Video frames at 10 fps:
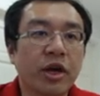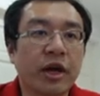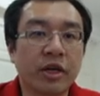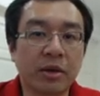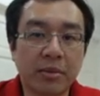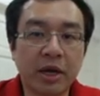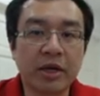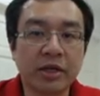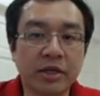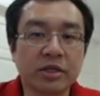and the
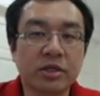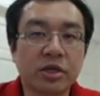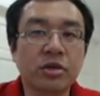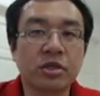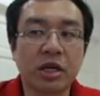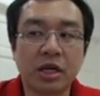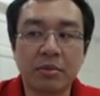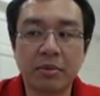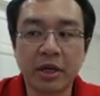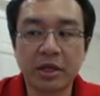black is still slightly
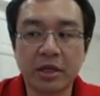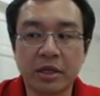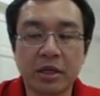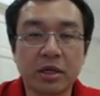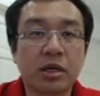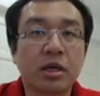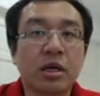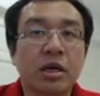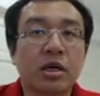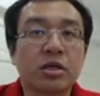better.
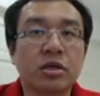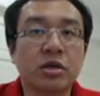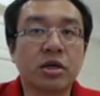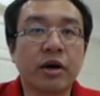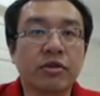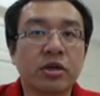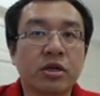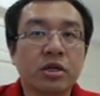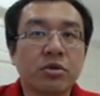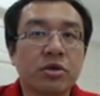So after
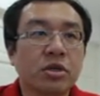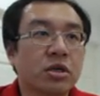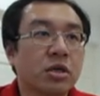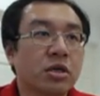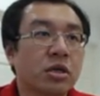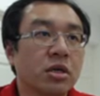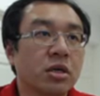this position,